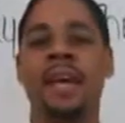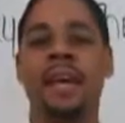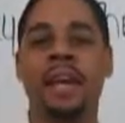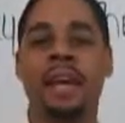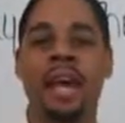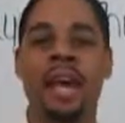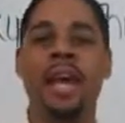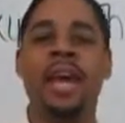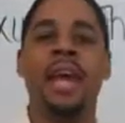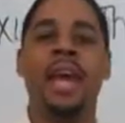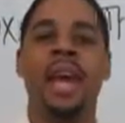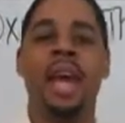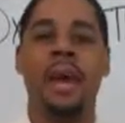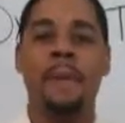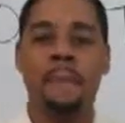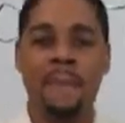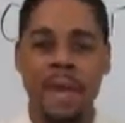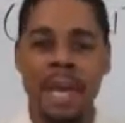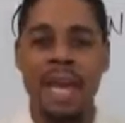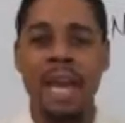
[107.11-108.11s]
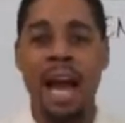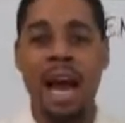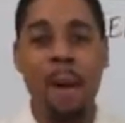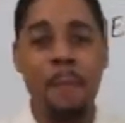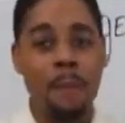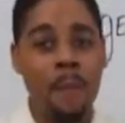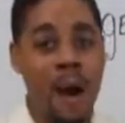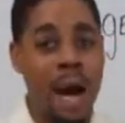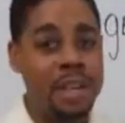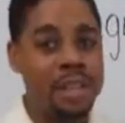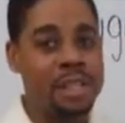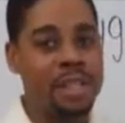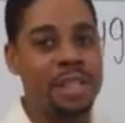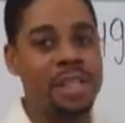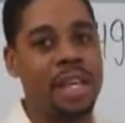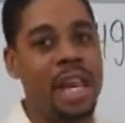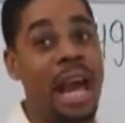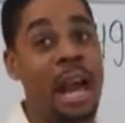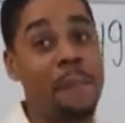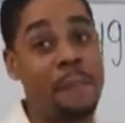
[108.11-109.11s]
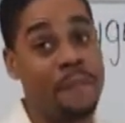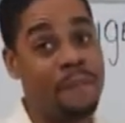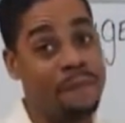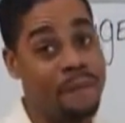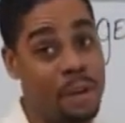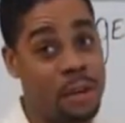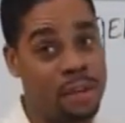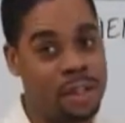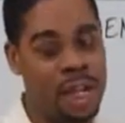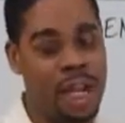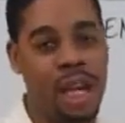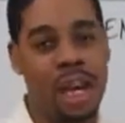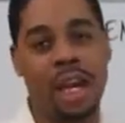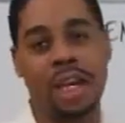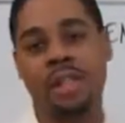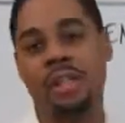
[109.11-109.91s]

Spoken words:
Okay, and me, I'm watching this happen firsthand.